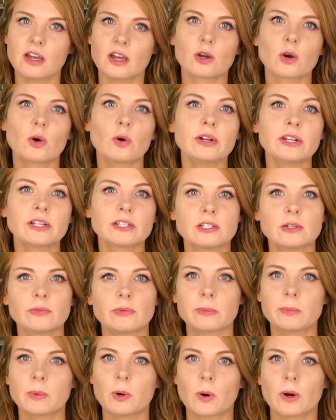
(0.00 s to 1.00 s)
According to
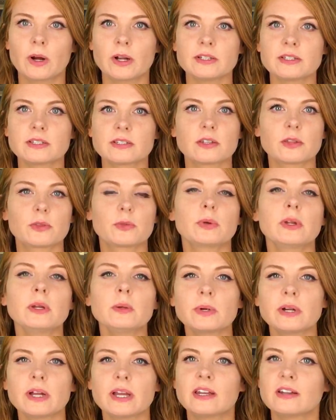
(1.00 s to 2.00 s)
reports, the three
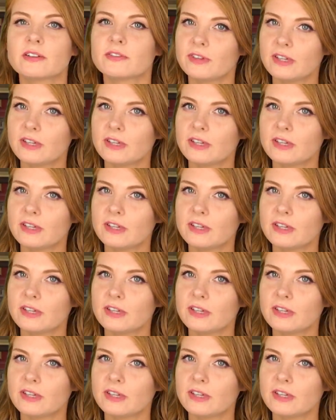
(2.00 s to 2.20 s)
were in a